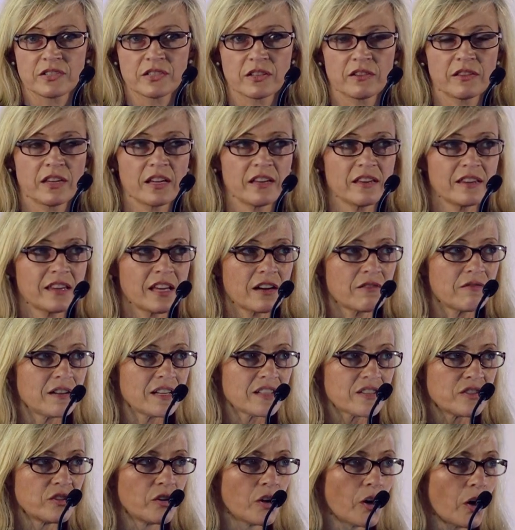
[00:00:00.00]
So there
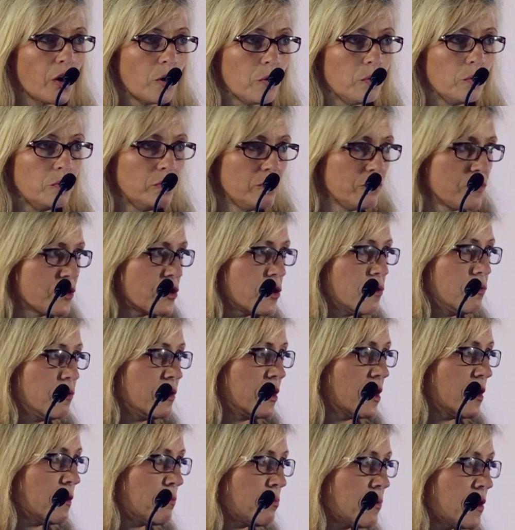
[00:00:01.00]
is no
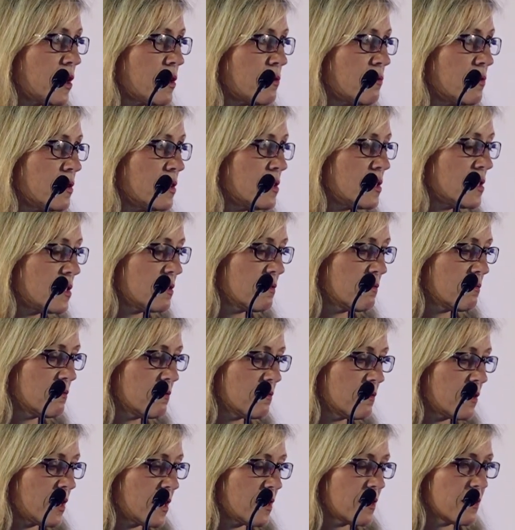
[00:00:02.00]
2-year period.
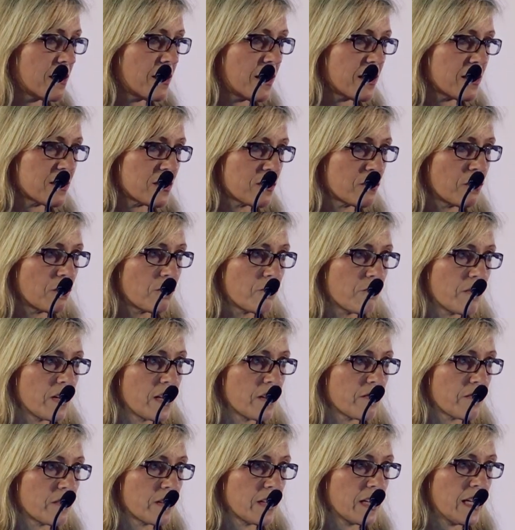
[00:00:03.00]
That's not
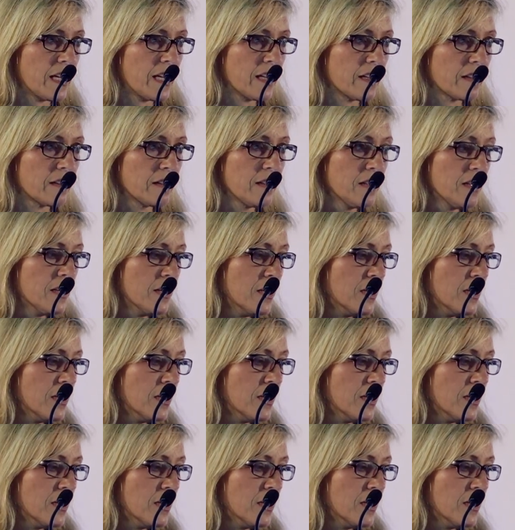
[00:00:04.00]
relevant here.